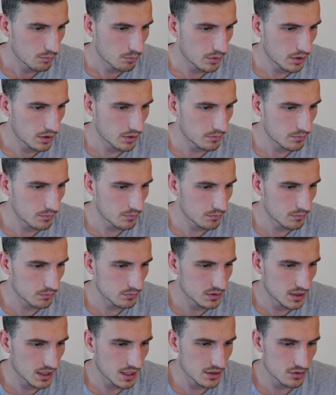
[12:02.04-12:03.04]
But
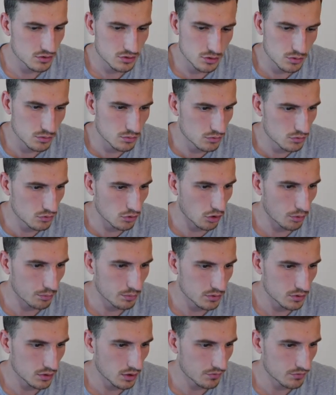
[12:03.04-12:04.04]
tiers do
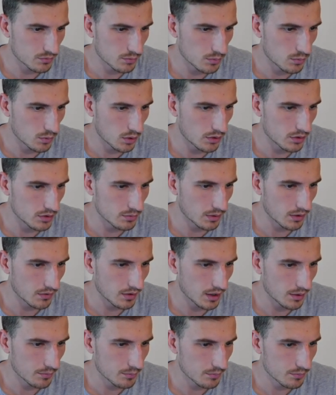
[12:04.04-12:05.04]
drop, you don't have to be worried about
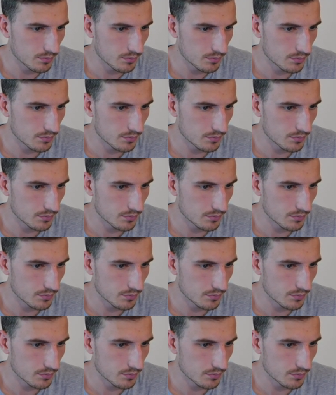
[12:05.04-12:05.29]
that.